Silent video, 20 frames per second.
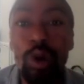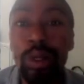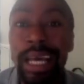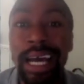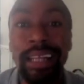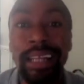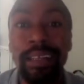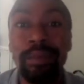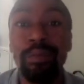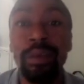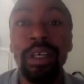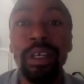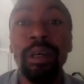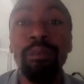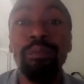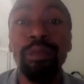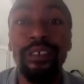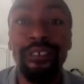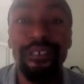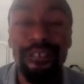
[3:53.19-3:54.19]
That is
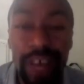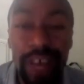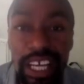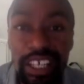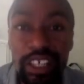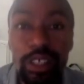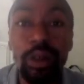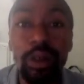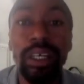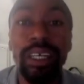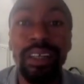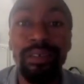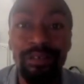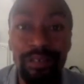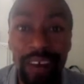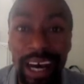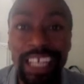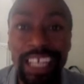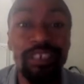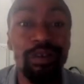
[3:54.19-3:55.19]
professional
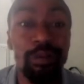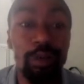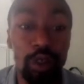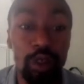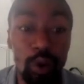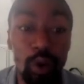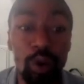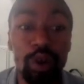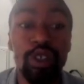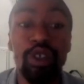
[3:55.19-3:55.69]
advice from yours